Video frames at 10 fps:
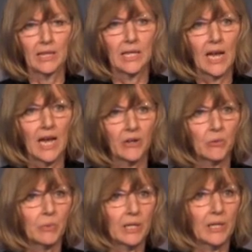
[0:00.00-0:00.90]
and then
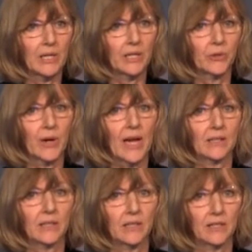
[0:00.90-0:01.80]
how do we
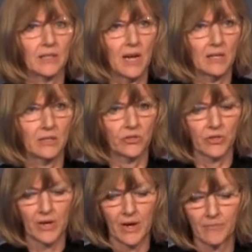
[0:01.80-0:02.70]
interact and
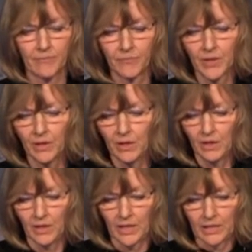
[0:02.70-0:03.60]
acknowledge that?
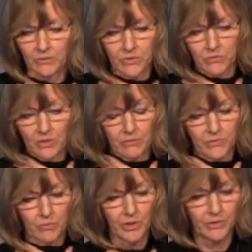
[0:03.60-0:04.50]
and it was it
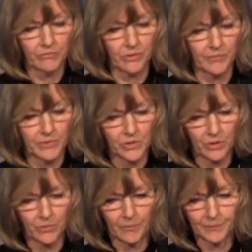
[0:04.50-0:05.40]
was wonderful.
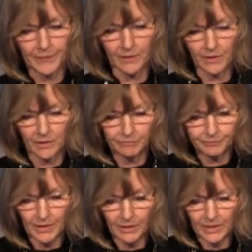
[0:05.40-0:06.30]
So
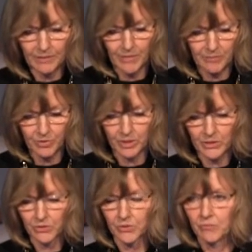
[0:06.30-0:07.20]
um, in my
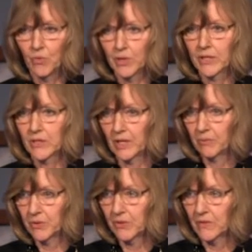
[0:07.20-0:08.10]
book, there's more
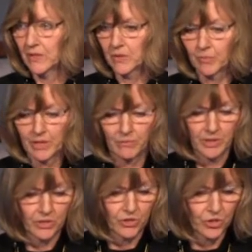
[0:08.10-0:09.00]
examples of this, but I
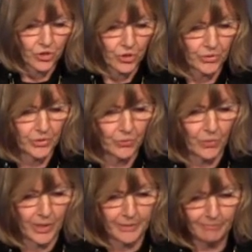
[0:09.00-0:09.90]
want to just show you
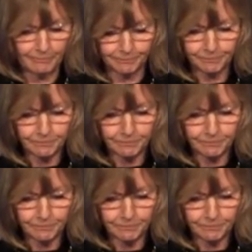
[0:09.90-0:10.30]
one